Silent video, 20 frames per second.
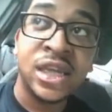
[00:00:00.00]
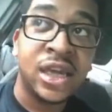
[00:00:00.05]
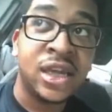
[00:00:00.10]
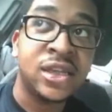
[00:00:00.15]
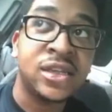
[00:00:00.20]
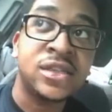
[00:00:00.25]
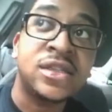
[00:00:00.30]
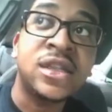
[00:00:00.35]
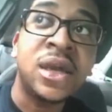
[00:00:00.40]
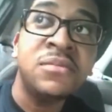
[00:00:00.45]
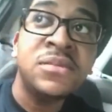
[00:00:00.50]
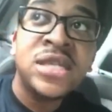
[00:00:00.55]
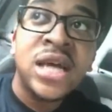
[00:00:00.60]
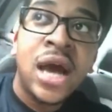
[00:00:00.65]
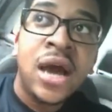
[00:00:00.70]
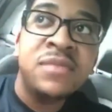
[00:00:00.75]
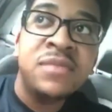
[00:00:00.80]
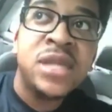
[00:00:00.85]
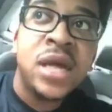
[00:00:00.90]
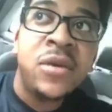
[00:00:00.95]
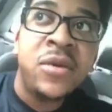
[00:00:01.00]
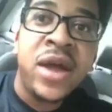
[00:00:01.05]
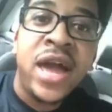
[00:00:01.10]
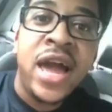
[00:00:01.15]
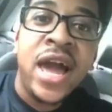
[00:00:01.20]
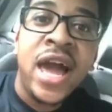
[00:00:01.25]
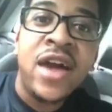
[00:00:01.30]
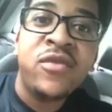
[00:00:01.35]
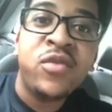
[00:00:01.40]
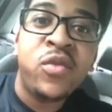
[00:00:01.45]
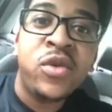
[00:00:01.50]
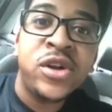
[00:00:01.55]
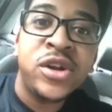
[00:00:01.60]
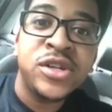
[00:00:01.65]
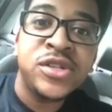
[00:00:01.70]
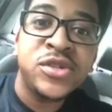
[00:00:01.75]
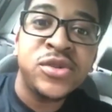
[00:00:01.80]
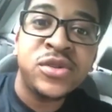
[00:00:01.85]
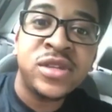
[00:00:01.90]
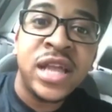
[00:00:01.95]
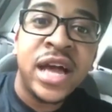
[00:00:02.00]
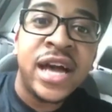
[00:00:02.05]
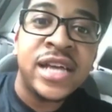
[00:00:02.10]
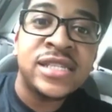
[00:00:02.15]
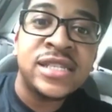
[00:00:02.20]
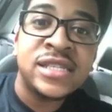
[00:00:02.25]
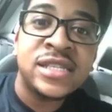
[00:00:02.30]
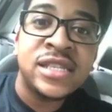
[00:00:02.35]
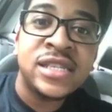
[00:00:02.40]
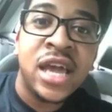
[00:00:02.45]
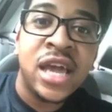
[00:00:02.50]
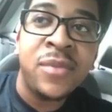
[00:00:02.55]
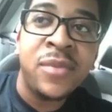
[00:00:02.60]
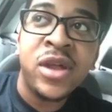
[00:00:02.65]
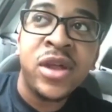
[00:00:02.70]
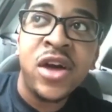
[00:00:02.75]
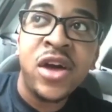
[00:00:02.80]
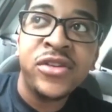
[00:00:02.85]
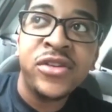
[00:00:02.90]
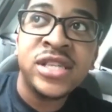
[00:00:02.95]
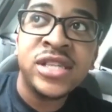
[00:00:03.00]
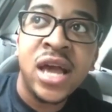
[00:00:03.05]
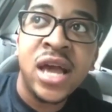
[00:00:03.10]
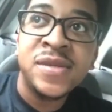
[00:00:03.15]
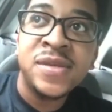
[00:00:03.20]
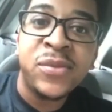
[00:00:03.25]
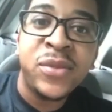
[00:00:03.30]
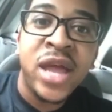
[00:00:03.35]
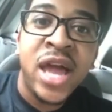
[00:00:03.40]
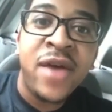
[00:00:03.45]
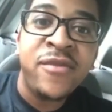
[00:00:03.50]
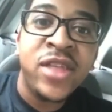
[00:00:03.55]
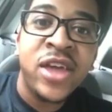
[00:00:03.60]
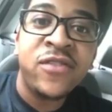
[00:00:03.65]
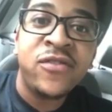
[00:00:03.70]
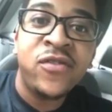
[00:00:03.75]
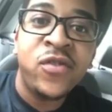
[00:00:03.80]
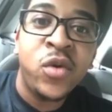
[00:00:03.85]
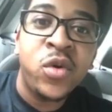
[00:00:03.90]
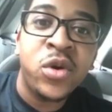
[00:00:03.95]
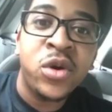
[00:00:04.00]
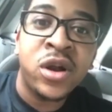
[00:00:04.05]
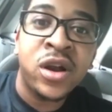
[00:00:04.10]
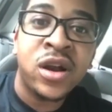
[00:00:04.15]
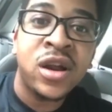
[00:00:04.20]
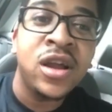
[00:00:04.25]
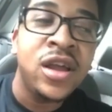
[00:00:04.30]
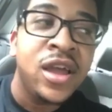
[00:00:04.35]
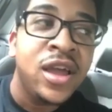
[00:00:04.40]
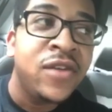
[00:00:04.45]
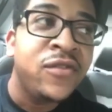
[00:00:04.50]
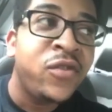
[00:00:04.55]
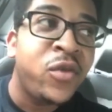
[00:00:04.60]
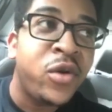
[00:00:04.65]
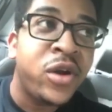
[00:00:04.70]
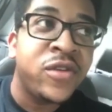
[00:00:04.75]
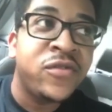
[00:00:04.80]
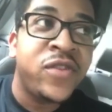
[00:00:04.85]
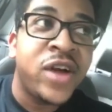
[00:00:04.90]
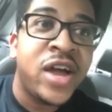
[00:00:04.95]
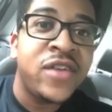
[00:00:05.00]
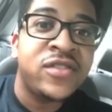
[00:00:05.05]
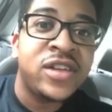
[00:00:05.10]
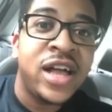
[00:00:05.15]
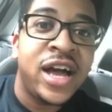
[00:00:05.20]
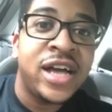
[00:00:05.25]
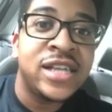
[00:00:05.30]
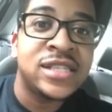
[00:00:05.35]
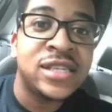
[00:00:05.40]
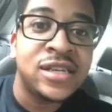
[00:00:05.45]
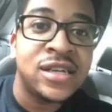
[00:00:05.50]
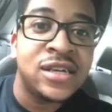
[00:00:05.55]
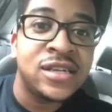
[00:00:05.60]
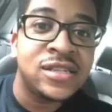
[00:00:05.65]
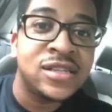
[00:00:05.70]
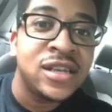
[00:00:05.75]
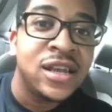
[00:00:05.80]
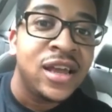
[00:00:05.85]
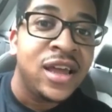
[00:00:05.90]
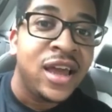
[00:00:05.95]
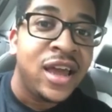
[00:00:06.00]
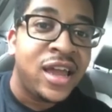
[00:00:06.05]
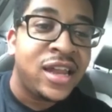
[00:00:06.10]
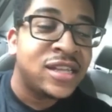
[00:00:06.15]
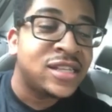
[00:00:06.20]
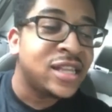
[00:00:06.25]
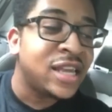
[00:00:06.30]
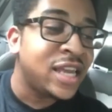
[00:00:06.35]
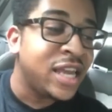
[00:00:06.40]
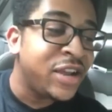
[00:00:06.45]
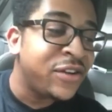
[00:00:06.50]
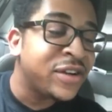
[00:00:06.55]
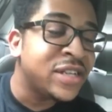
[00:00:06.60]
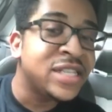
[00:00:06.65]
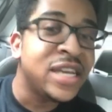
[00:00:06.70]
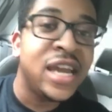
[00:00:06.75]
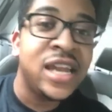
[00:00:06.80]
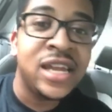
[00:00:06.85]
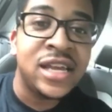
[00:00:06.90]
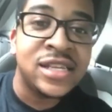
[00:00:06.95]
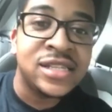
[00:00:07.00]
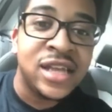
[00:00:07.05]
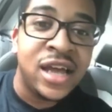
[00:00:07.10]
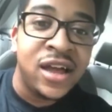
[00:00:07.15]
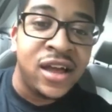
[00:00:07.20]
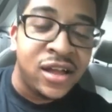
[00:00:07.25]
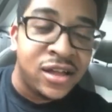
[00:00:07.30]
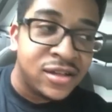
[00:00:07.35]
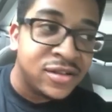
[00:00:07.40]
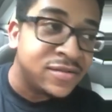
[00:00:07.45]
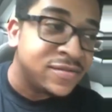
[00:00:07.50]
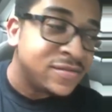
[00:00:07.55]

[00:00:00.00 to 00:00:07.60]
sometimes I would have 1 or 2 classes a day, but other times I would have like 4 and 5 classes, and it's like irritating as hell.